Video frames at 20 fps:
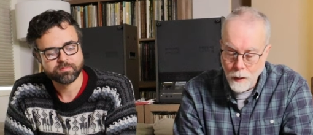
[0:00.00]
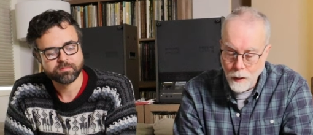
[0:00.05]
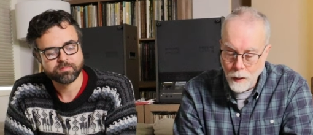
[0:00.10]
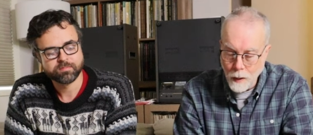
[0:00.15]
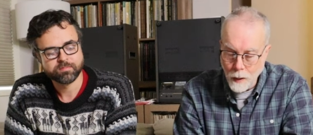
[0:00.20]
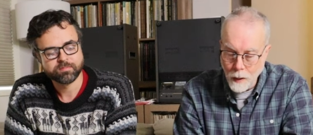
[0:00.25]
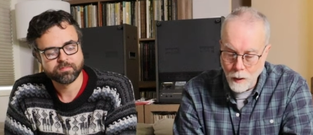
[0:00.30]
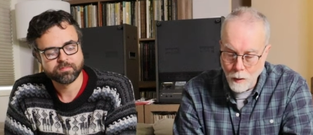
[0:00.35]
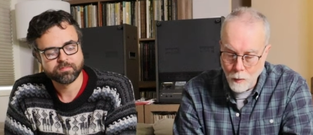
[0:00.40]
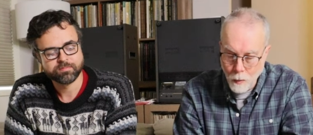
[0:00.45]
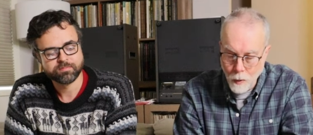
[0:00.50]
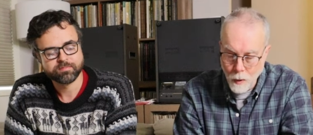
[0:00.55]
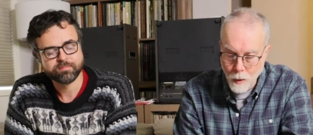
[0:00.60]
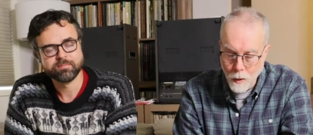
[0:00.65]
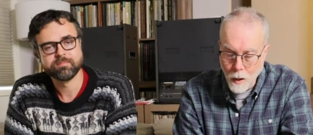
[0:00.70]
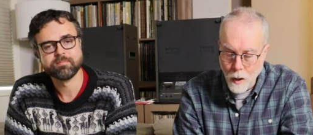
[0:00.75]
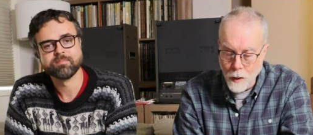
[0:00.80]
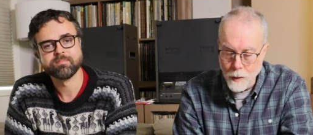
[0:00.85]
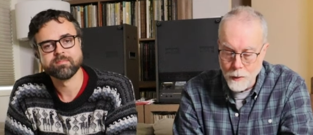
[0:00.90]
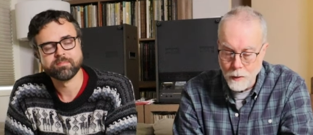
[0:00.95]
Speaker 1: uh,
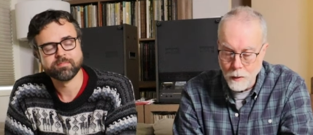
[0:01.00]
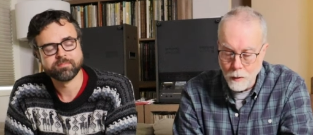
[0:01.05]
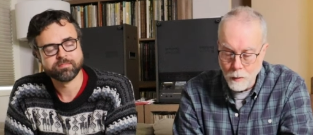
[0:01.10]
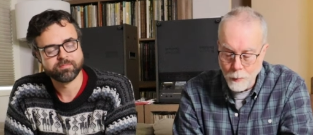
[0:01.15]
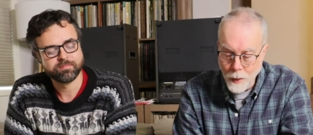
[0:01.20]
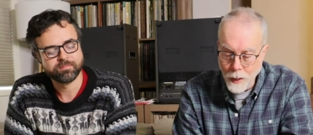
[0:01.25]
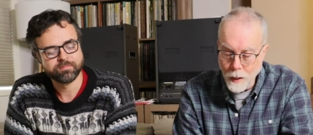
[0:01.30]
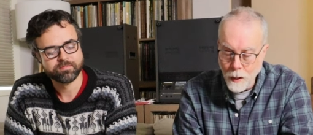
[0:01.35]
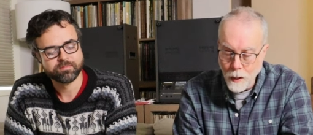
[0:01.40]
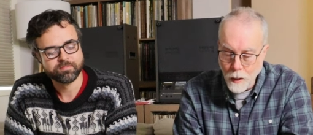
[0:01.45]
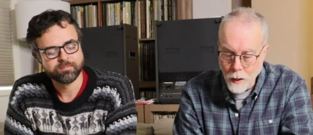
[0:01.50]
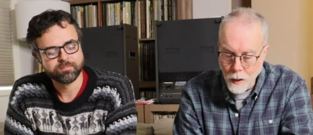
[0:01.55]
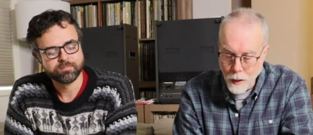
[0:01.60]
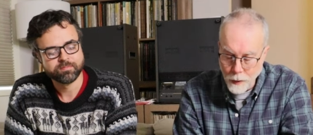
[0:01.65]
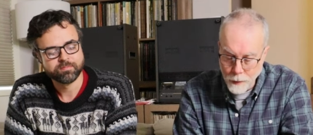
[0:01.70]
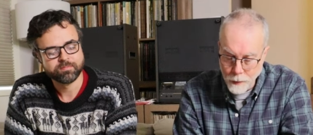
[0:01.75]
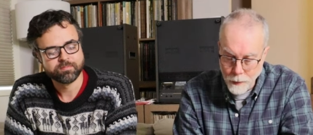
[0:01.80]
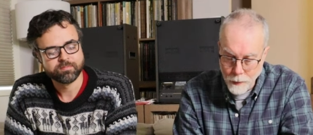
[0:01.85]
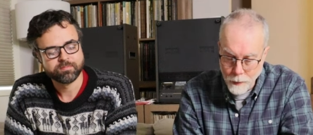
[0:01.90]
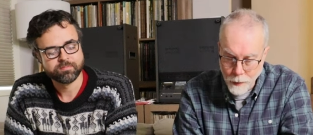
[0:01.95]
will also be
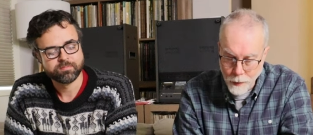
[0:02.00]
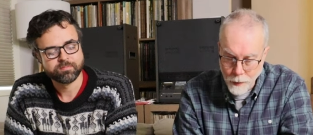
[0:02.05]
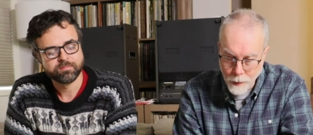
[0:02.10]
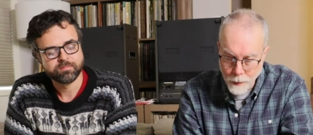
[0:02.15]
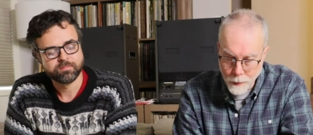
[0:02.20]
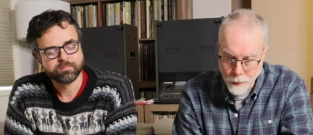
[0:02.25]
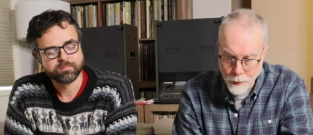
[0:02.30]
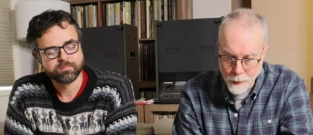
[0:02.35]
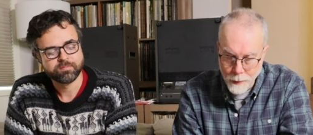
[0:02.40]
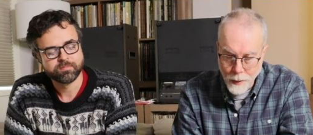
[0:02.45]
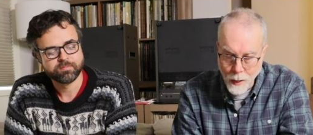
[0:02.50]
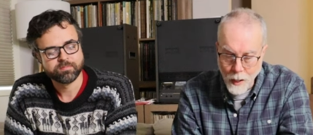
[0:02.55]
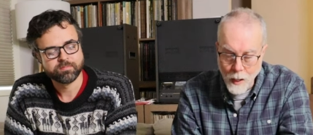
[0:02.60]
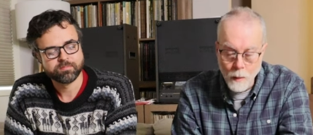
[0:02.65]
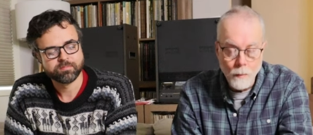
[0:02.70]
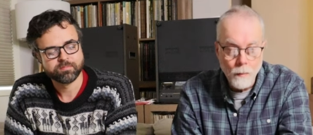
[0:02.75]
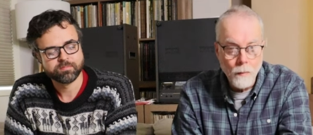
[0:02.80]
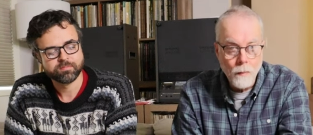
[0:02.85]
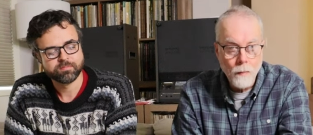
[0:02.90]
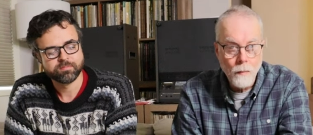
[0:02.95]
on uh, the
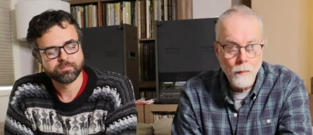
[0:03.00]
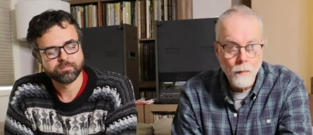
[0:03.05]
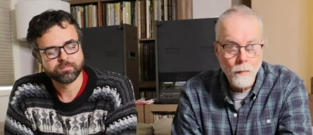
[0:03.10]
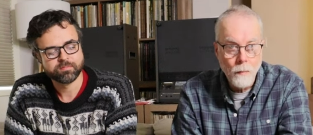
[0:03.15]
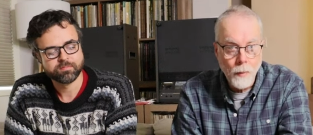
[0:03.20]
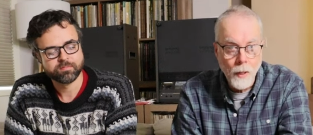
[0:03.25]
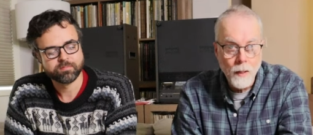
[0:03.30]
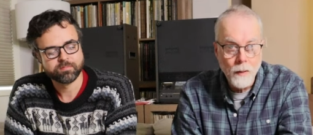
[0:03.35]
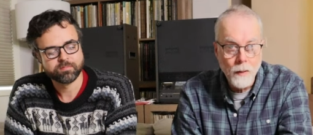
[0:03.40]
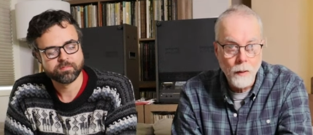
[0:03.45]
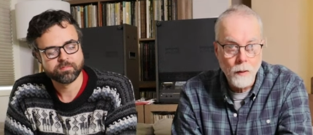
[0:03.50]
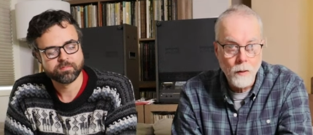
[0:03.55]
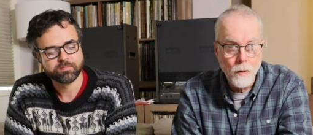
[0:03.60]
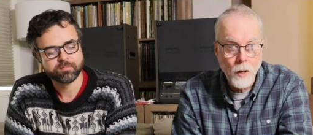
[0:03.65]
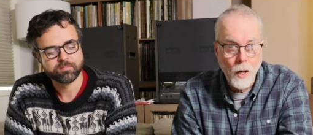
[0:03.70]
same basic